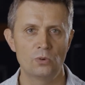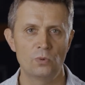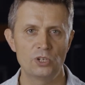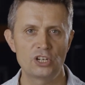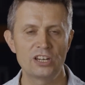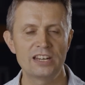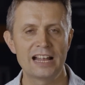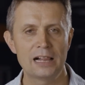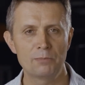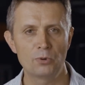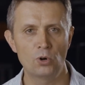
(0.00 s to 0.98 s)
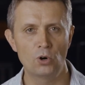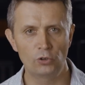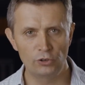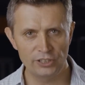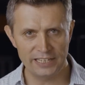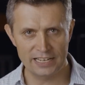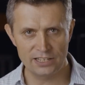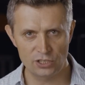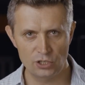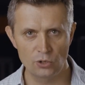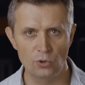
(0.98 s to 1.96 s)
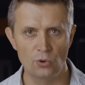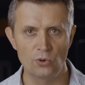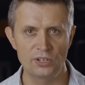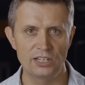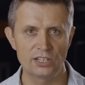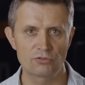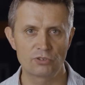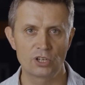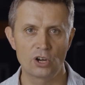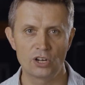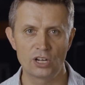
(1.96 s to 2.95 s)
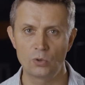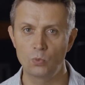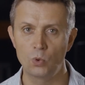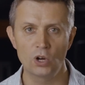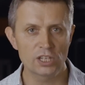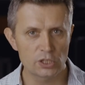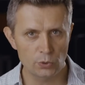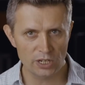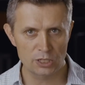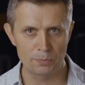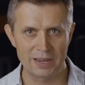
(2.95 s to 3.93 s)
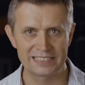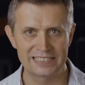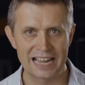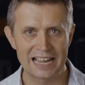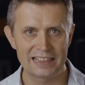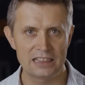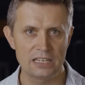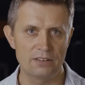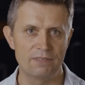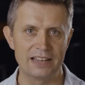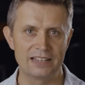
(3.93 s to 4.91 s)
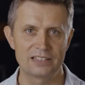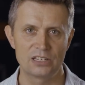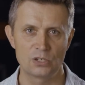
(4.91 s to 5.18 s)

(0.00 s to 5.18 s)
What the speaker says: which can help orient your audience regarding what to expect at the event,